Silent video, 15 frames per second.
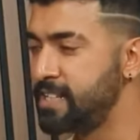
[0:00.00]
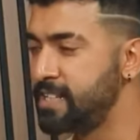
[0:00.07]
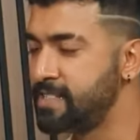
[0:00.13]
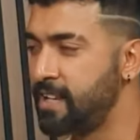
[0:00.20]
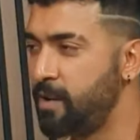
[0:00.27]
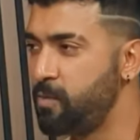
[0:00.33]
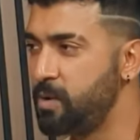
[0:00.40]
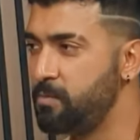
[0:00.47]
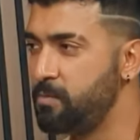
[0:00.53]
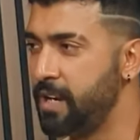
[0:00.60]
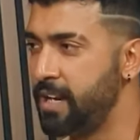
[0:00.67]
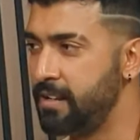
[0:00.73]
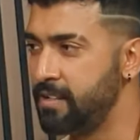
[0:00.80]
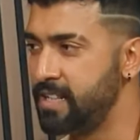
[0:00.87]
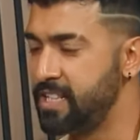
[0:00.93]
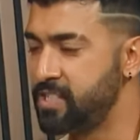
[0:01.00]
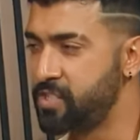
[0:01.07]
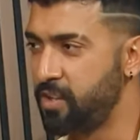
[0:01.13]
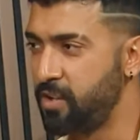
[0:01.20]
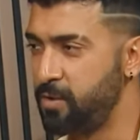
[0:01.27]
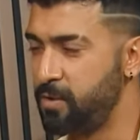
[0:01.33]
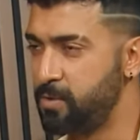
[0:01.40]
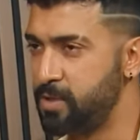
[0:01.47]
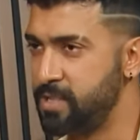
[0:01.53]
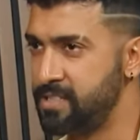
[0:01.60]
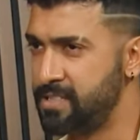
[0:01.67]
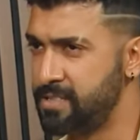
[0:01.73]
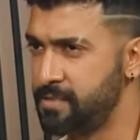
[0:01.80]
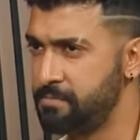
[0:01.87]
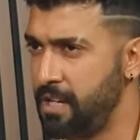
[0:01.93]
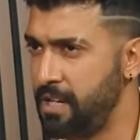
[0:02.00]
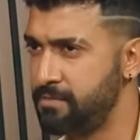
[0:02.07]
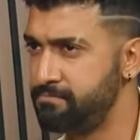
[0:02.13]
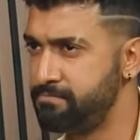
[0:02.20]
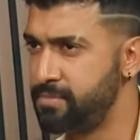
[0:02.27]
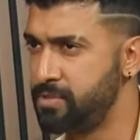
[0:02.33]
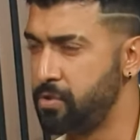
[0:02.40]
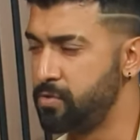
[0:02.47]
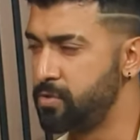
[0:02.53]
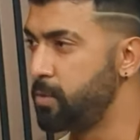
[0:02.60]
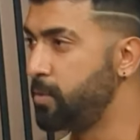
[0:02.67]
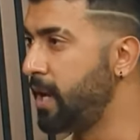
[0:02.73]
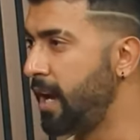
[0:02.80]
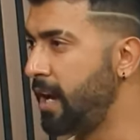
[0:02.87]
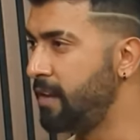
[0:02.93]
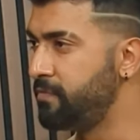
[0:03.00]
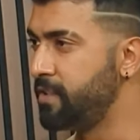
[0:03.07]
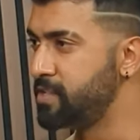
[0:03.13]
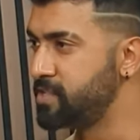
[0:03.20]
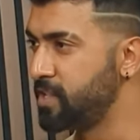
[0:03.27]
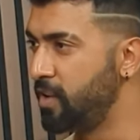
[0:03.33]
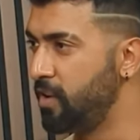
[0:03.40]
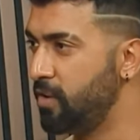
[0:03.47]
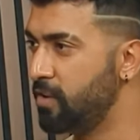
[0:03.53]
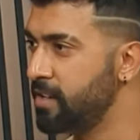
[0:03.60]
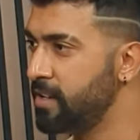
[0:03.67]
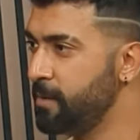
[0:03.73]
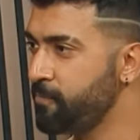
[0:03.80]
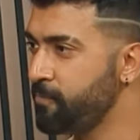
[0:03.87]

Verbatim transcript: the last time we met each other was about two and a half years ago.